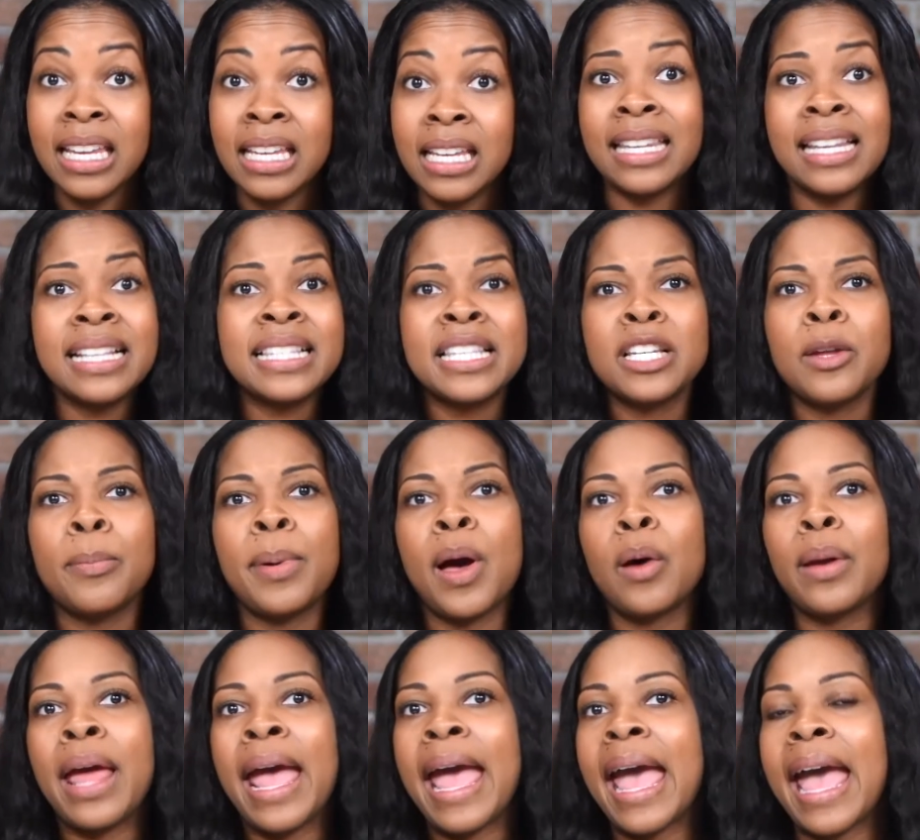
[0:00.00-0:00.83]
it isn't
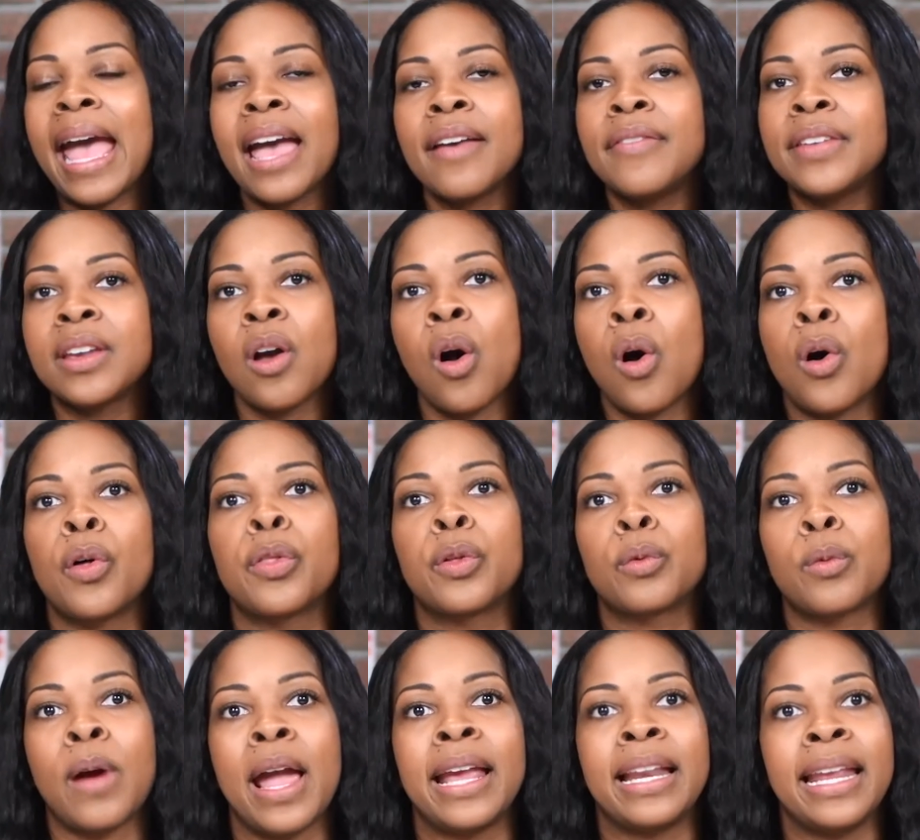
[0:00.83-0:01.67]
about having all
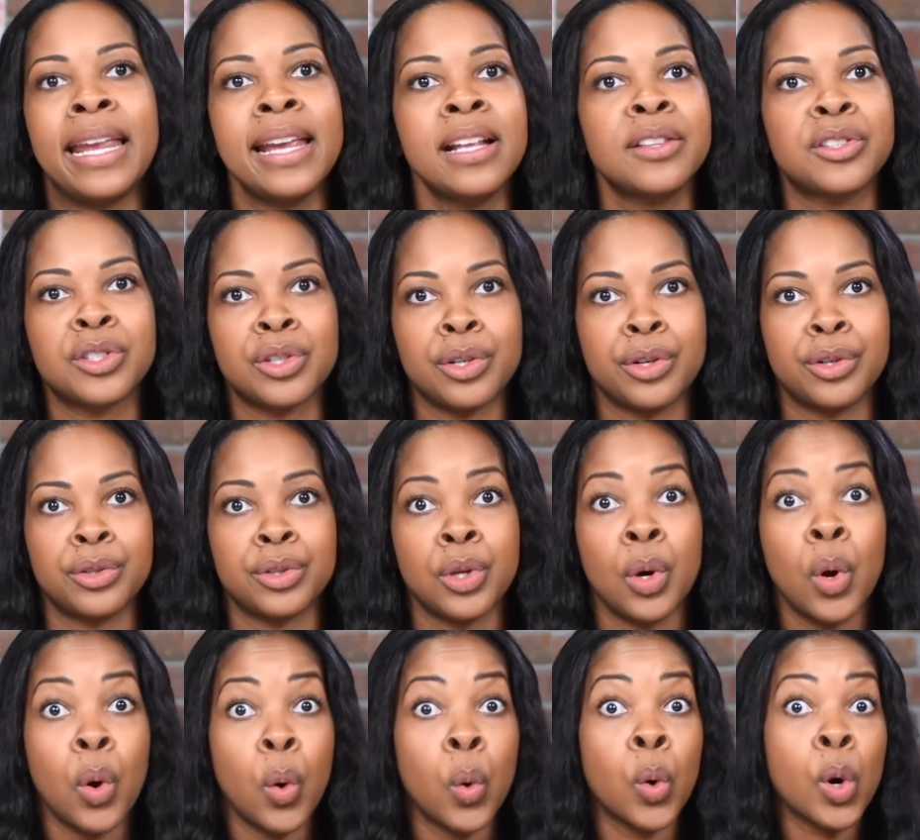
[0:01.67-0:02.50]
the right answers
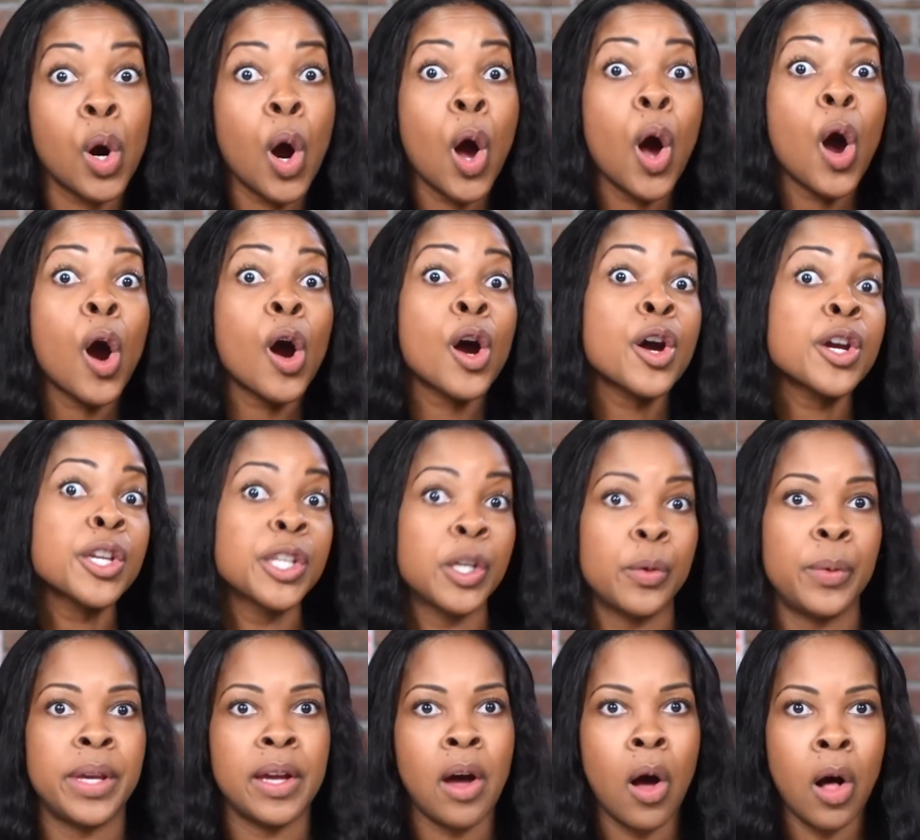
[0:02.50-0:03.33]
or
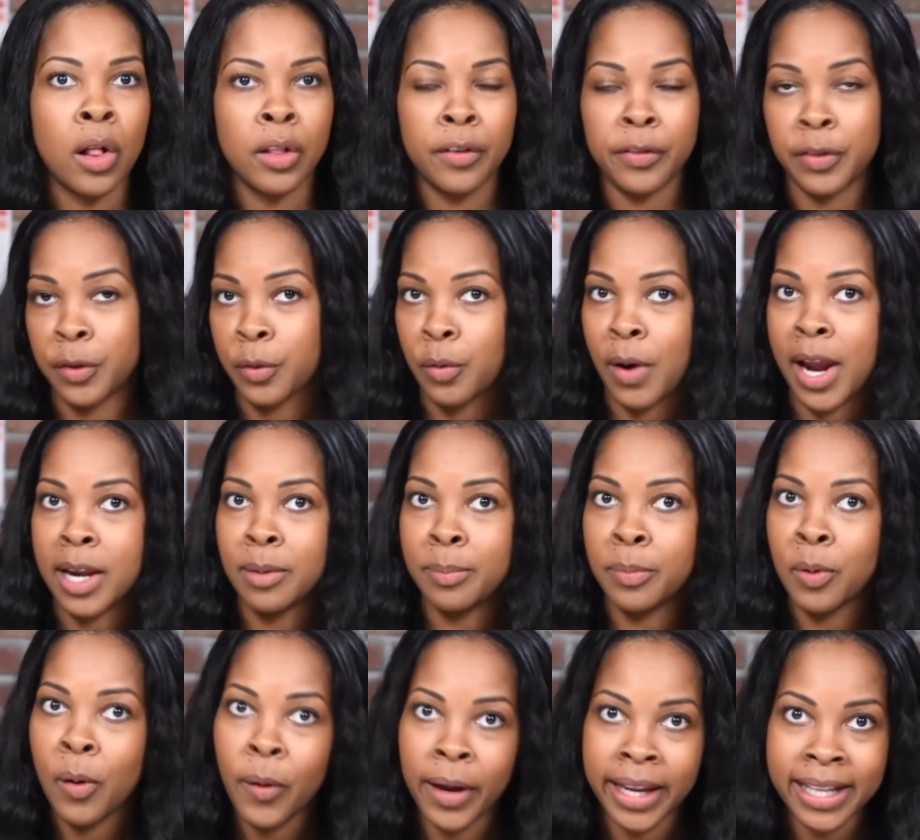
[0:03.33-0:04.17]
arguing all of the right
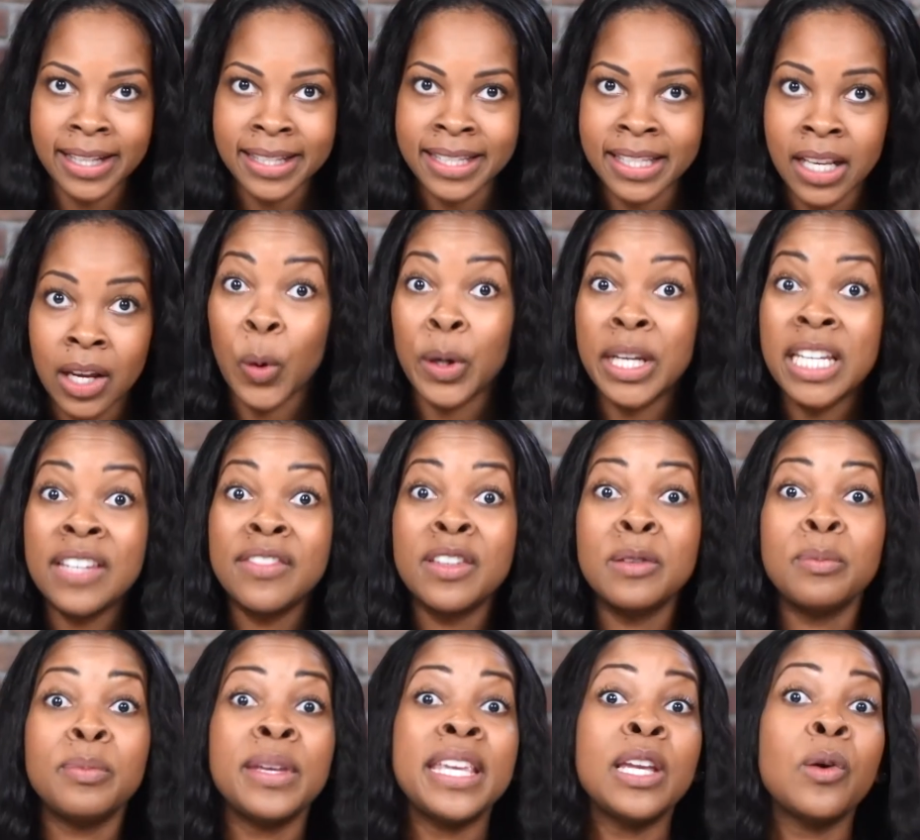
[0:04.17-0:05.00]
points or
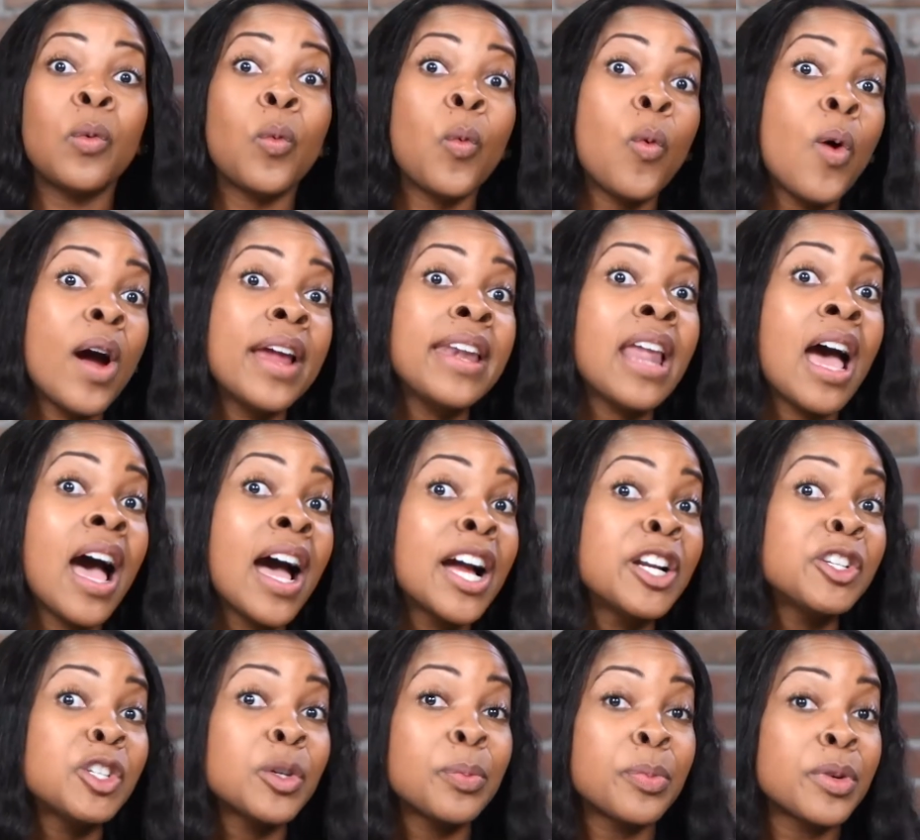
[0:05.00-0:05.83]
even being
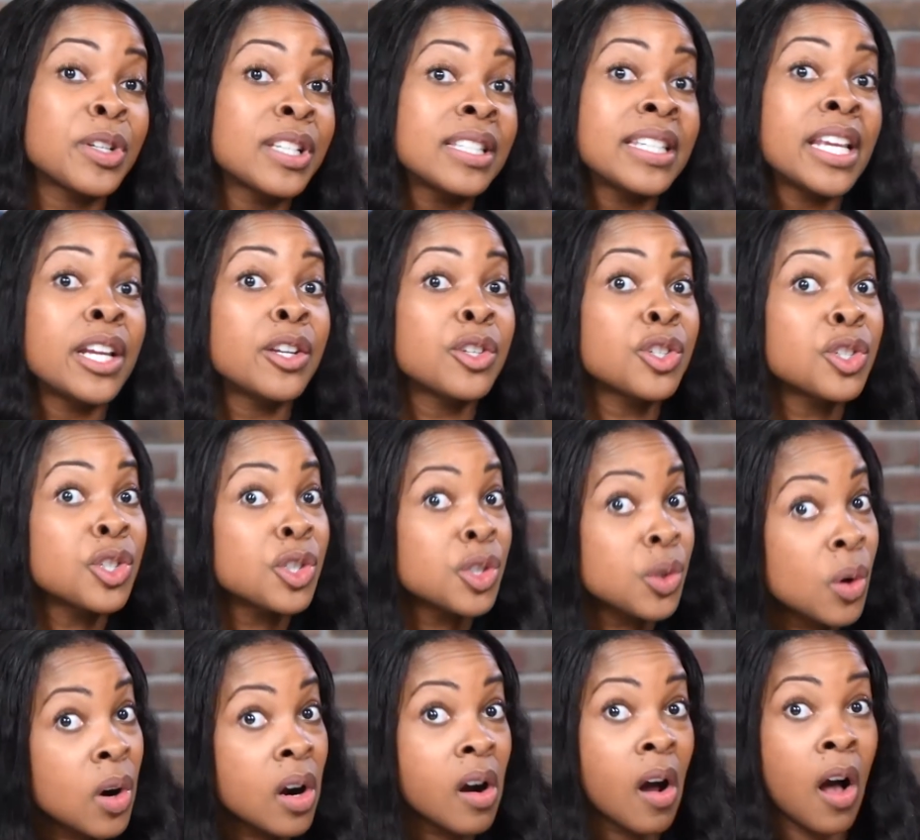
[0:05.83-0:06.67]
100%
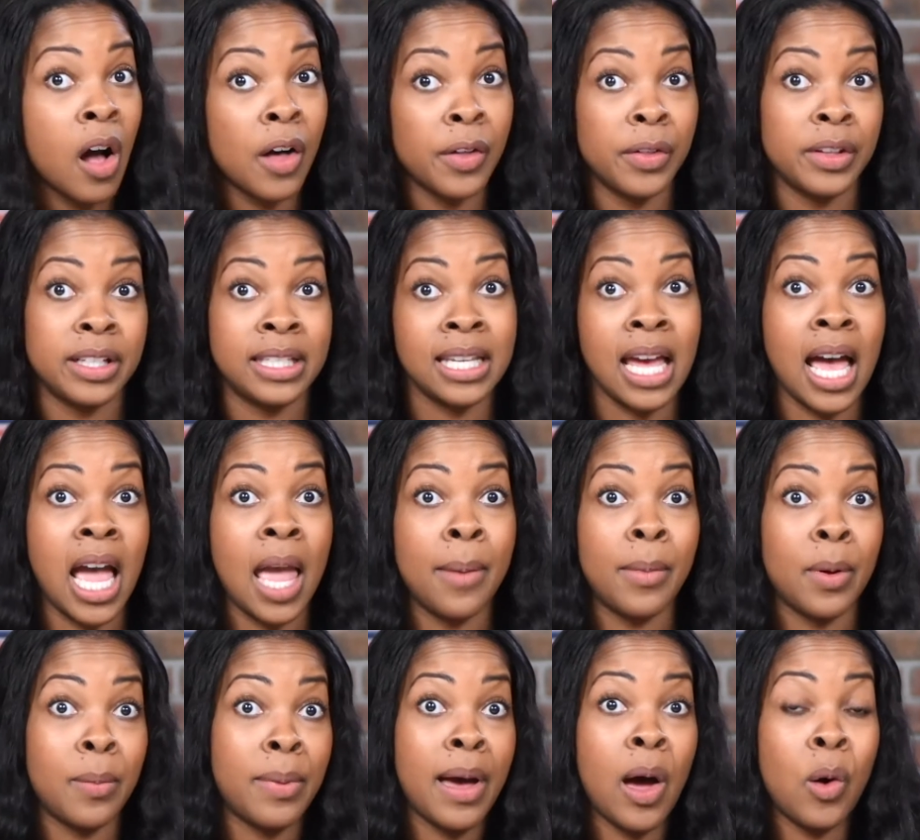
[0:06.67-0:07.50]
sure all the
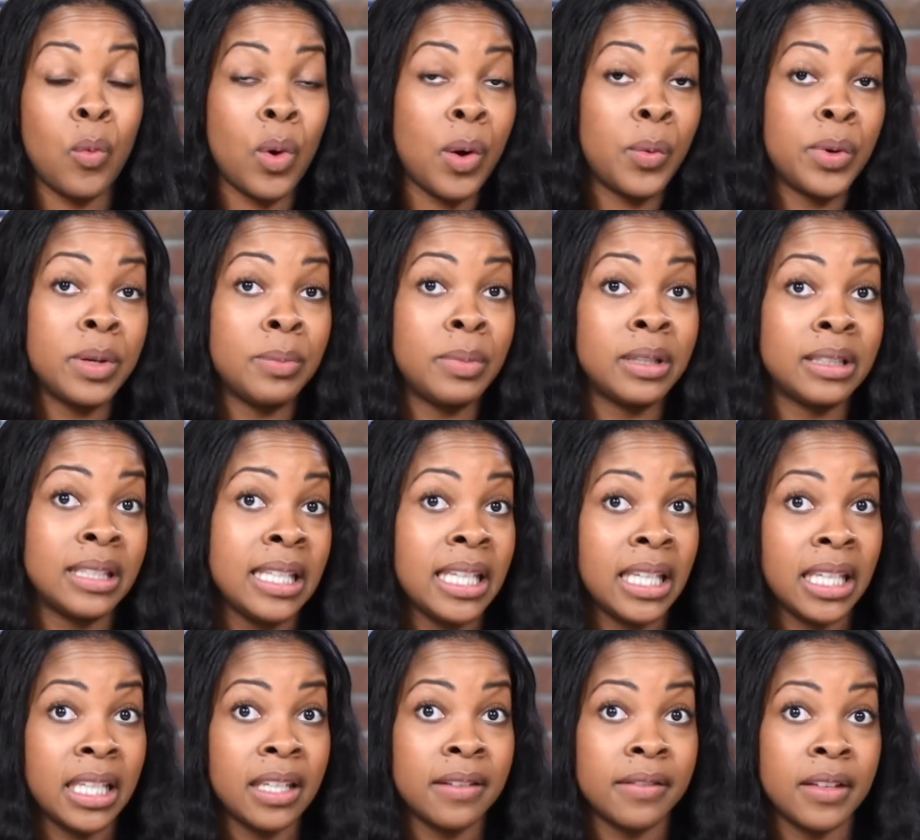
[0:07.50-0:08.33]
time about what we
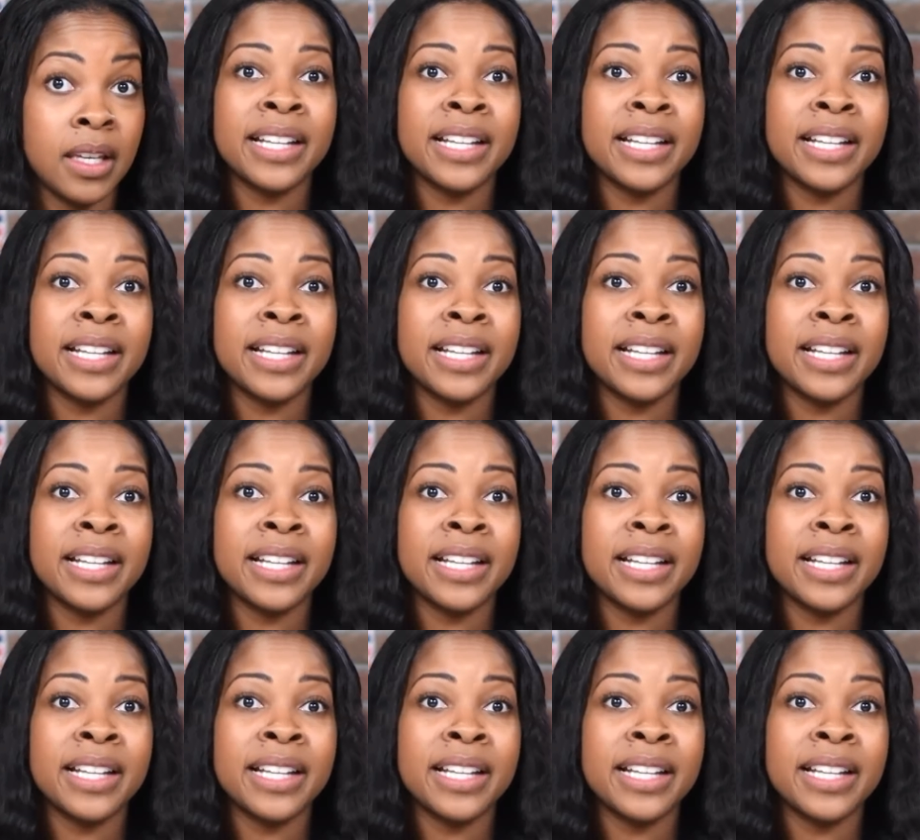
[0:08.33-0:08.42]
believe.